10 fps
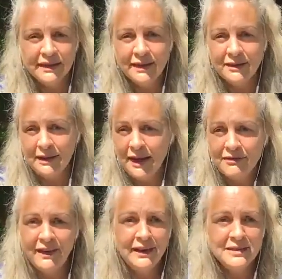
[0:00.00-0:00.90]
out. I
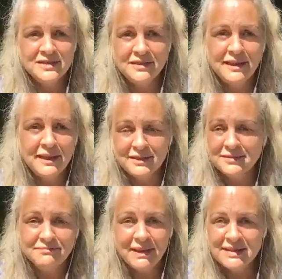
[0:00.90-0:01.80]
fell into that
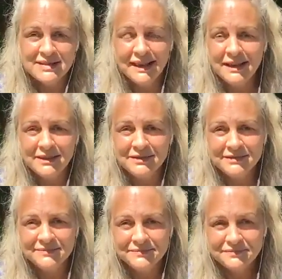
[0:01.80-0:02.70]
myself,
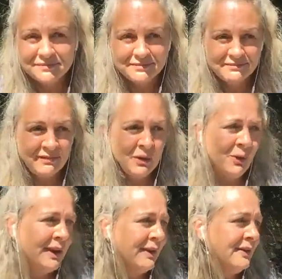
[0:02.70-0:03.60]

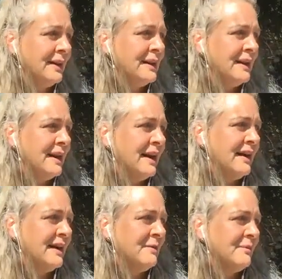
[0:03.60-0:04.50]
where
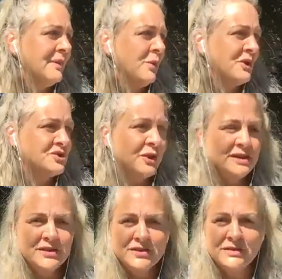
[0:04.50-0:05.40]
we're trying
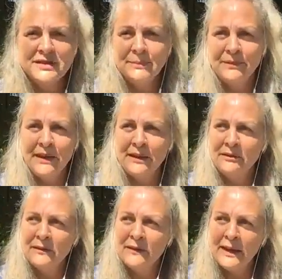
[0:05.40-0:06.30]
to do something
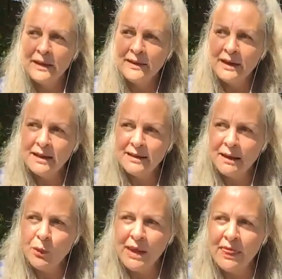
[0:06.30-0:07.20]

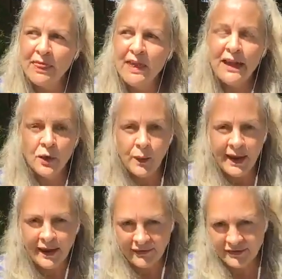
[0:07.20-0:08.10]
that we think we
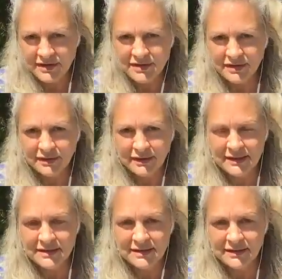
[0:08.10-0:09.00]
have to do,
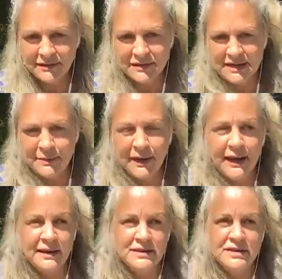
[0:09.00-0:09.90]
instead of
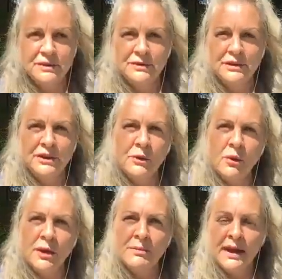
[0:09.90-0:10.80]
deepening into,
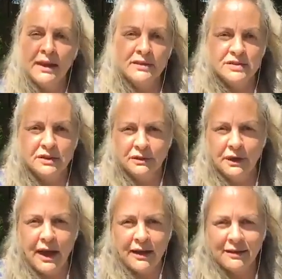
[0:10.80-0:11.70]
what am I here to
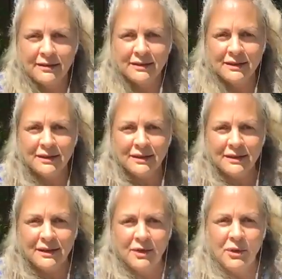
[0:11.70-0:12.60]
create?
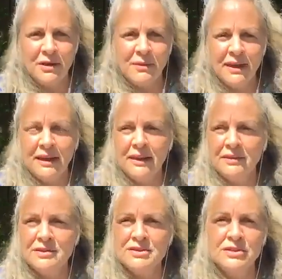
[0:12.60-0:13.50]
What am I
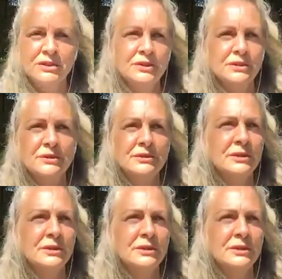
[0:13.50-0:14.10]
here to